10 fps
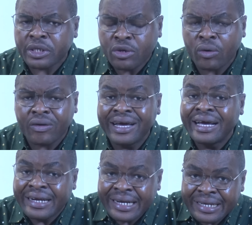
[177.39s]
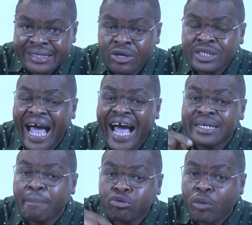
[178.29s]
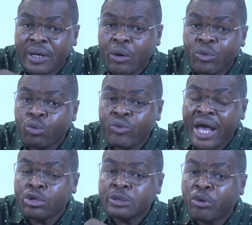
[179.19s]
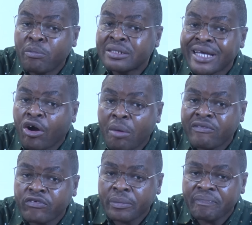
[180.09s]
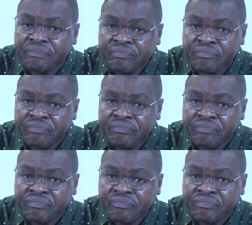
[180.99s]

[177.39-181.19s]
No, those are the problems, where those problems are coming from.